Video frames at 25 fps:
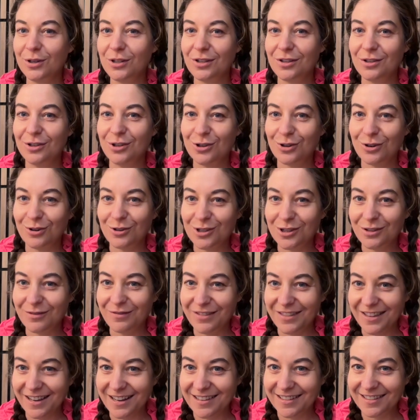the Church of
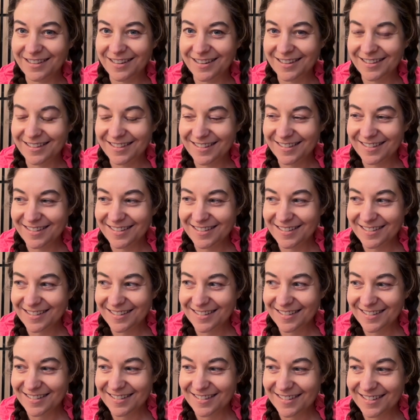THECLA.
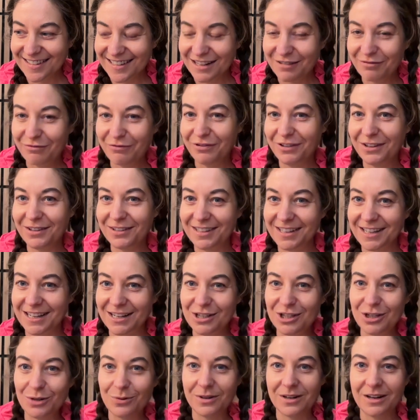And feeling
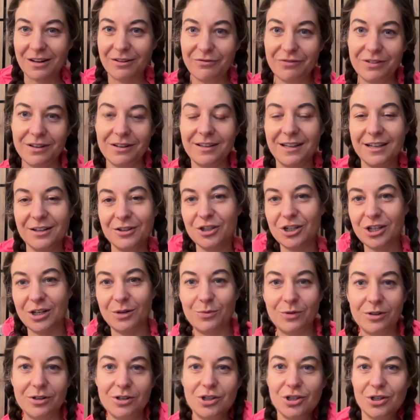into it, I feel like she
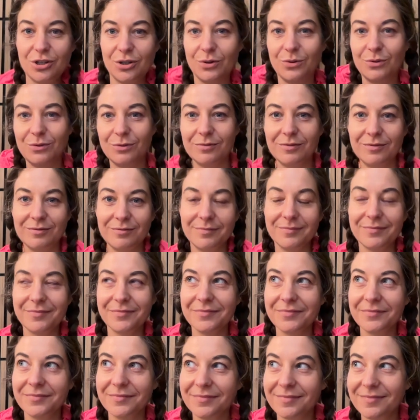would too.
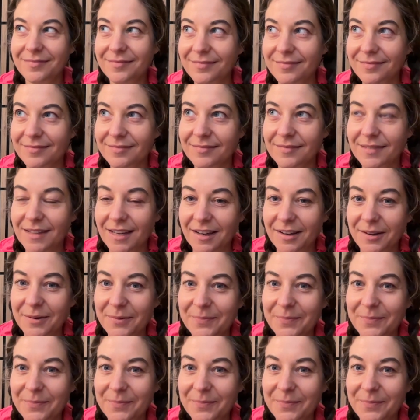Yeah.